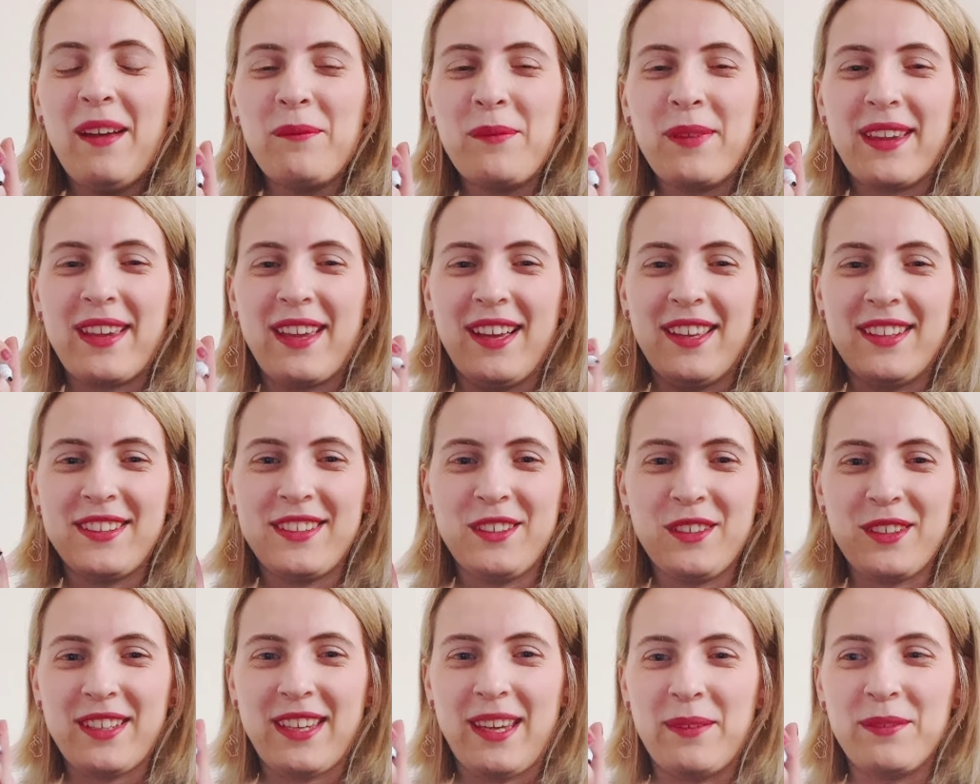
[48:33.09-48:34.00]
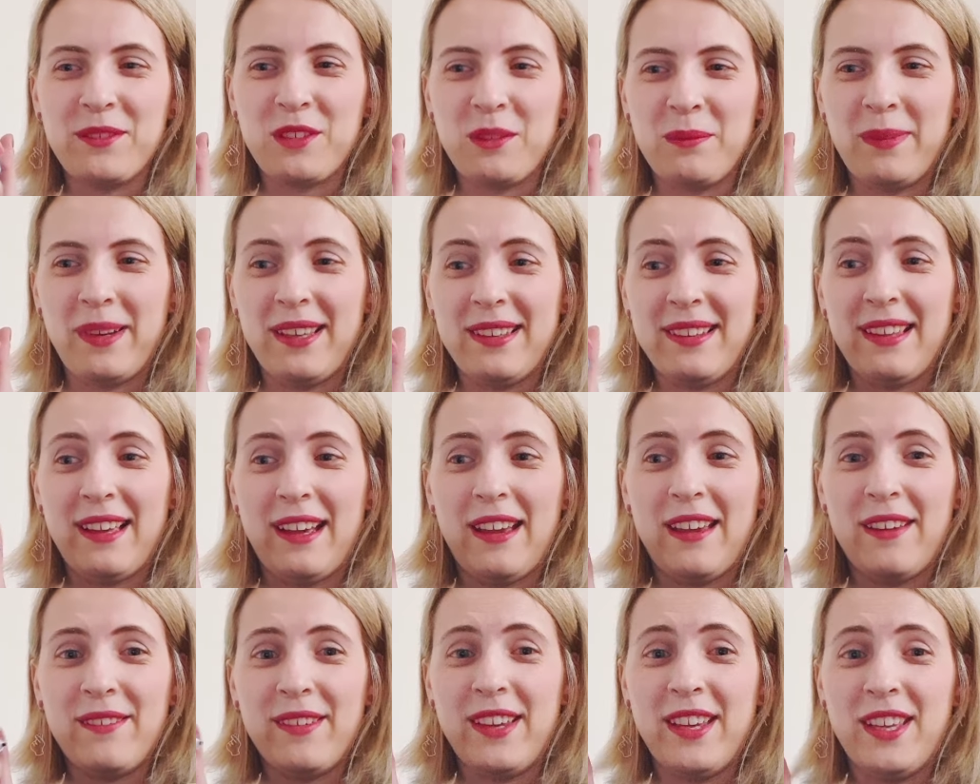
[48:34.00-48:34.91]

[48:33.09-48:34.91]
because you came to my live